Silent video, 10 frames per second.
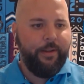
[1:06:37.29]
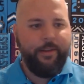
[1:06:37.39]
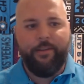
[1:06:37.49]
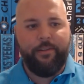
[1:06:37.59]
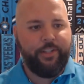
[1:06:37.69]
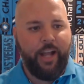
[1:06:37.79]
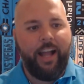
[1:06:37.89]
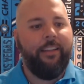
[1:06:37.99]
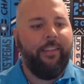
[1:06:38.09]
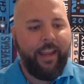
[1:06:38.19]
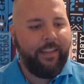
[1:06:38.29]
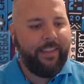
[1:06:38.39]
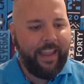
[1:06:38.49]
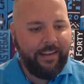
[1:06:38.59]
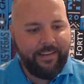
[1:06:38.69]
shot like at the
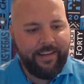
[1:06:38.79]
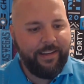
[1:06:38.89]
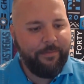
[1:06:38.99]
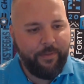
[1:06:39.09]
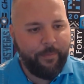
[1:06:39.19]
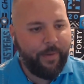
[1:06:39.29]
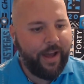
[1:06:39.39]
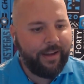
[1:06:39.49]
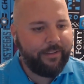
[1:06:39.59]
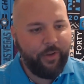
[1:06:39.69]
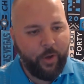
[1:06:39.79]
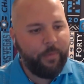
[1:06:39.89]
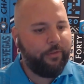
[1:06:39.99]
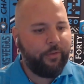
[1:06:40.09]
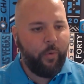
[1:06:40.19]
18 of the box and
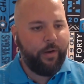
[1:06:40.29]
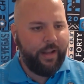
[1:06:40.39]
almost scored and